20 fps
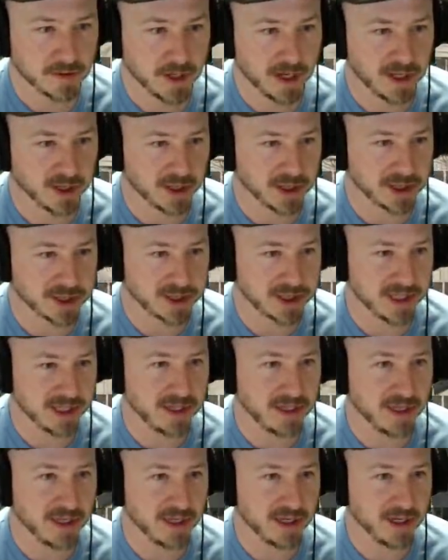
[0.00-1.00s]
And you can see
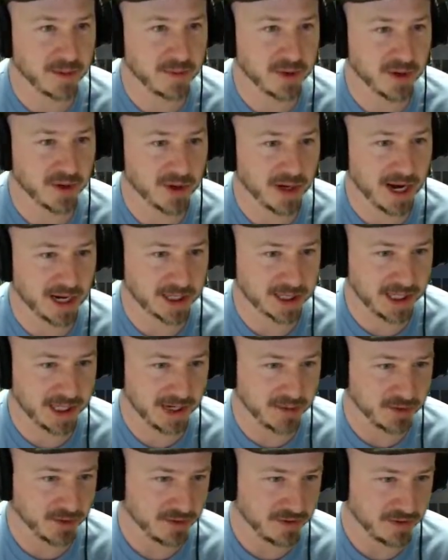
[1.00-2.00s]
the periodic
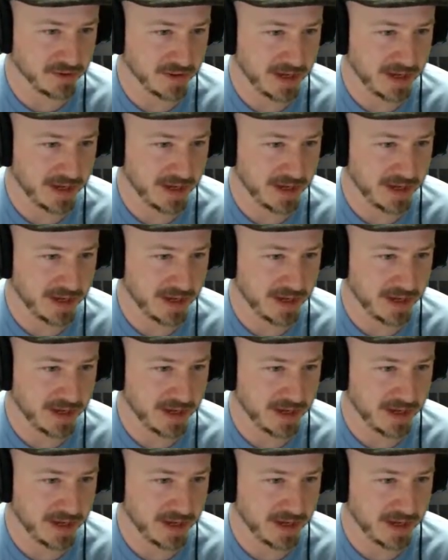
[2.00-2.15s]
table,